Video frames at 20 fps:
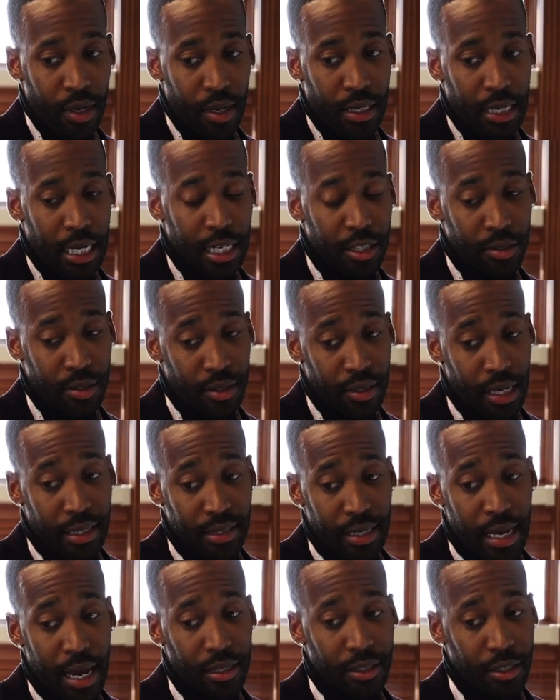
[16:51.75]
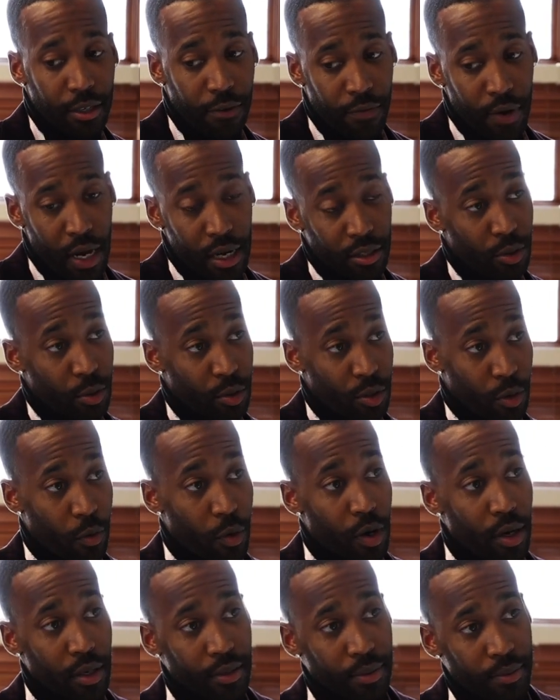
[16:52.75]
that's actually 5 suits in
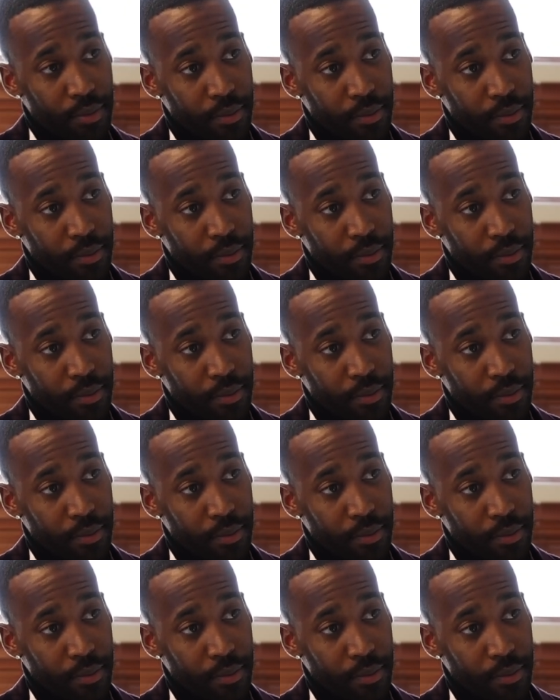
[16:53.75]
one.